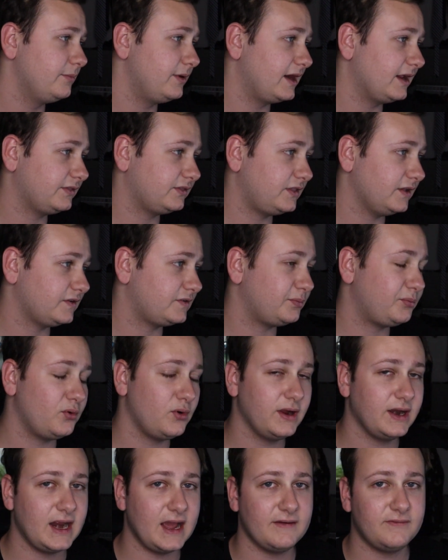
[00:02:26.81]
But at this
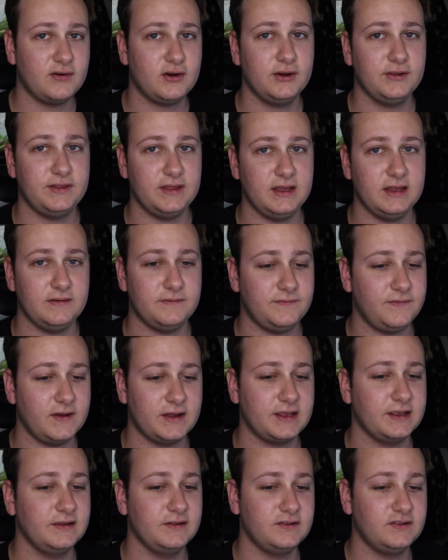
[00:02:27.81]
point, I've heard the
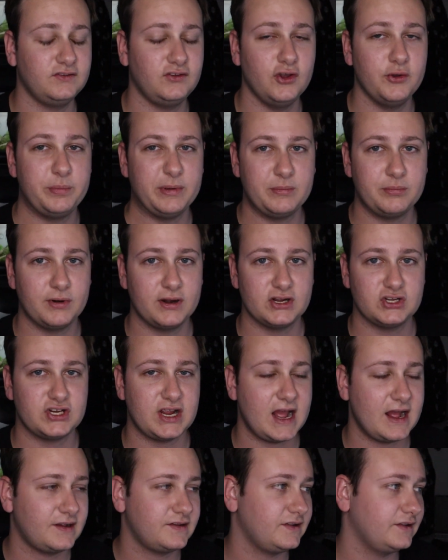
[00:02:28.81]
fucking stupid British
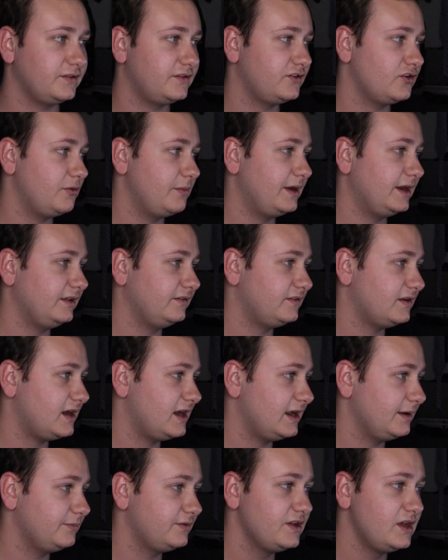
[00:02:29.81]
accent so many
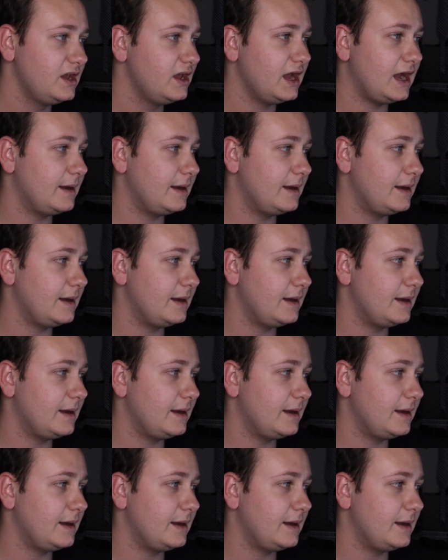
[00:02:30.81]
times.